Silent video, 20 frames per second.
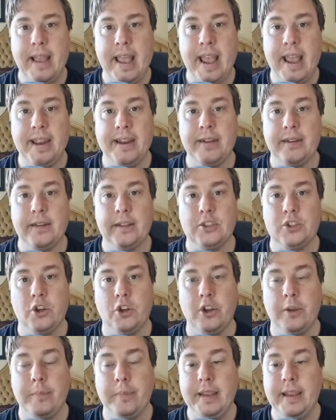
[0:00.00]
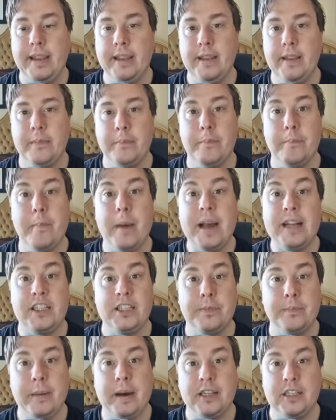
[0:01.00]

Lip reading: and it's going to be much